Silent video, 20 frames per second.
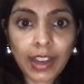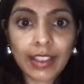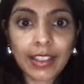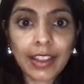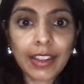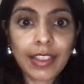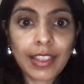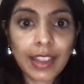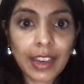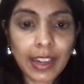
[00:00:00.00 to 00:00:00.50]
and
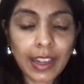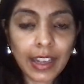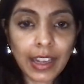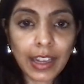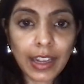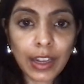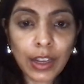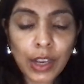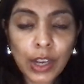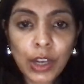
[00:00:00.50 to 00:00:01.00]
the
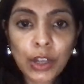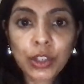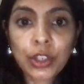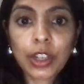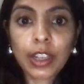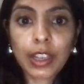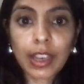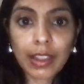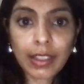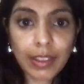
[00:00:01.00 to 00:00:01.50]
thinking to
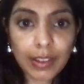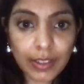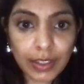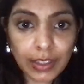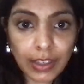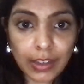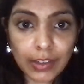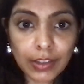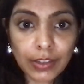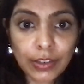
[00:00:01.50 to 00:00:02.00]
get the
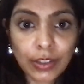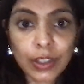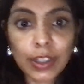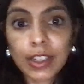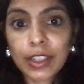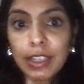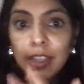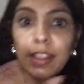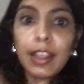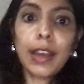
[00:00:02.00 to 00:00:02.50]
skills
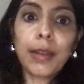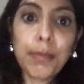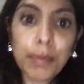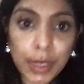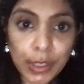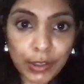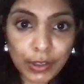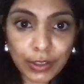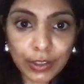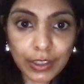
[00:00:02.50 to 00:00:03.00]
to then
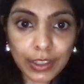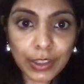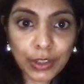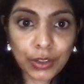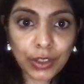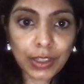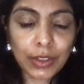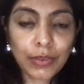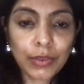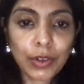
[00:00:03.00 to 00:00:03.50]
build and
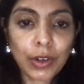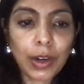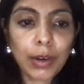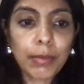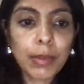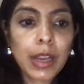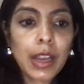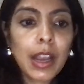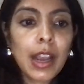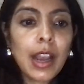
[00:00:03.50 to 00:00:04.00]

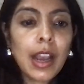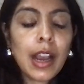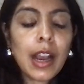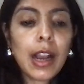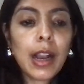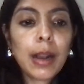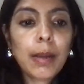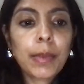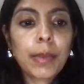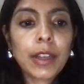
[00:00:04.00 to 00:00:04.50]
transform?
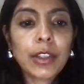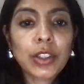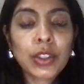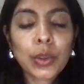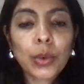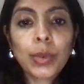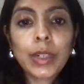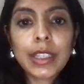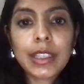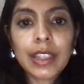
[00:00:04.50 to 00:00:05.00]
And so
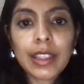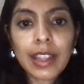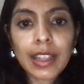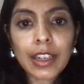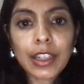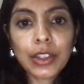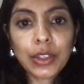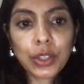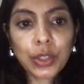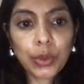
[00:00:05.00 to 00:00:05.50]
we did that
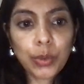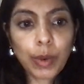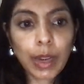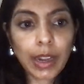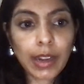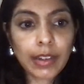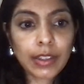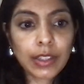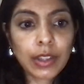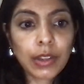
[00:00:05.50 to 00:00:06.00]
in two
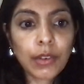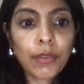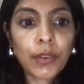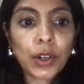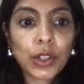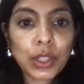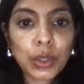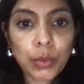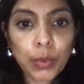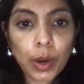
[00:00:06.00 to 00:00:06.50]
ways. The
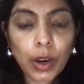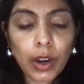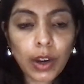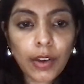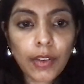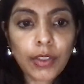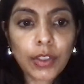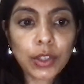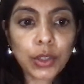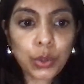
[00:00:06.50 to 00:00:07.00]
first
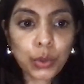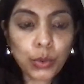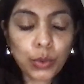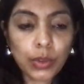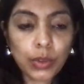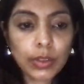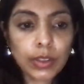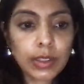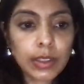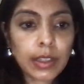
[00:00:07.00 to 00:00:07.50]
were the
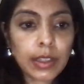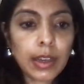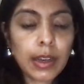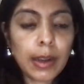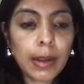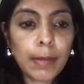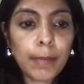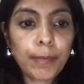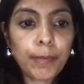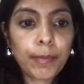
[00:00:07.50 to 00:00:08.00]
tools
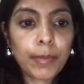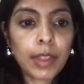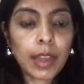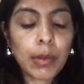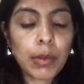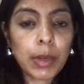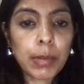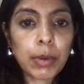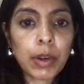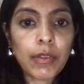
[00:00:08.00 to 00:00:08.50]

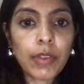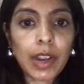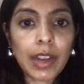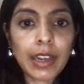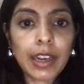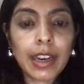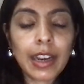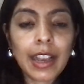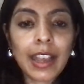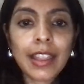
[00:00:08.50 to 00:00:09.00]
that we
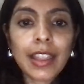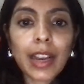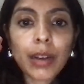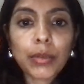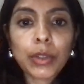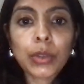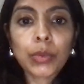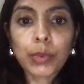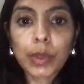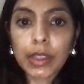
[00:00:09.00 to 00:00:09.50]
provided. And that
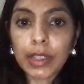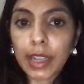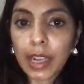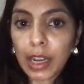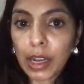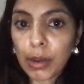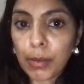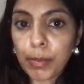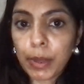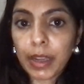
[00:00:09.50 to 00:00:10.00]
was really
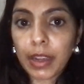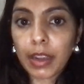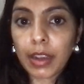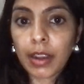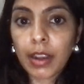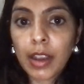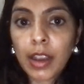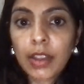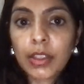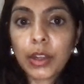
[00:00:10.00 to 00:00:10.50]

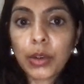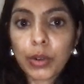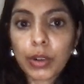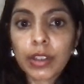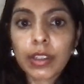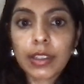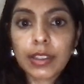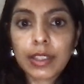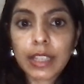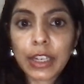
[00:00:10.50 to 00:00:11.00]
helping the
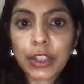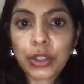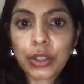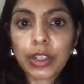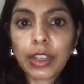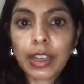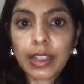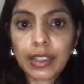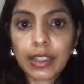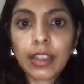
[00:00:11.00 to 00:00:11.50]
organization
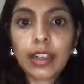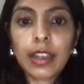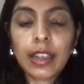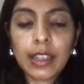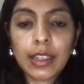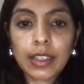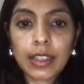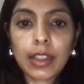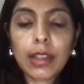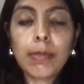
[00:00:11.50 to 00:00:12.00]
getting
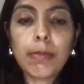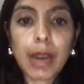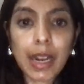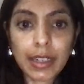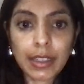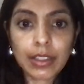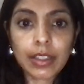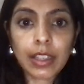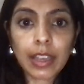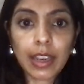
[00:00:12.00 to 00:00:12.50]
into the
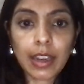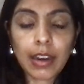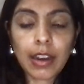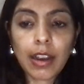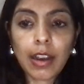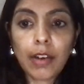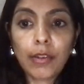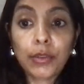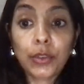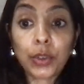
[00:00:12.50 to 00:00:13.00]
mindset
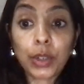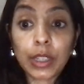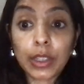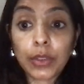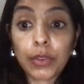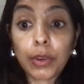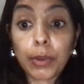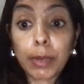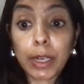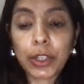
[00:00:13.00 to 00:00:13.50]
of
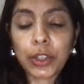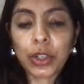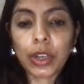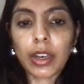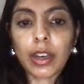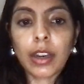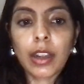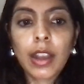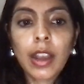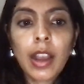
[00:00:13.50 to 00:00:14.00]

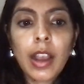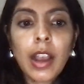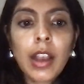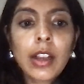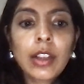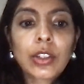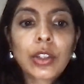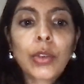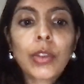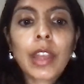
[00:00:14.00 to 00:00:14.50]
transformation.
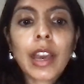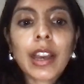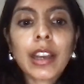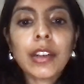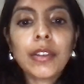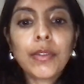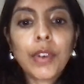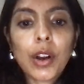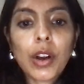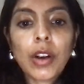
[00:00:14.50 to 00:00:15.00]
So that
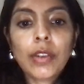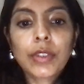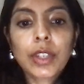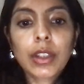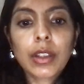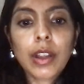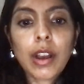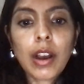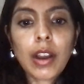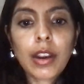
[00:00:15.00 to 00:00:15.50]
involved a
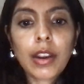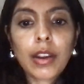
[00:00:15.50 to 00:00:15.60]
lot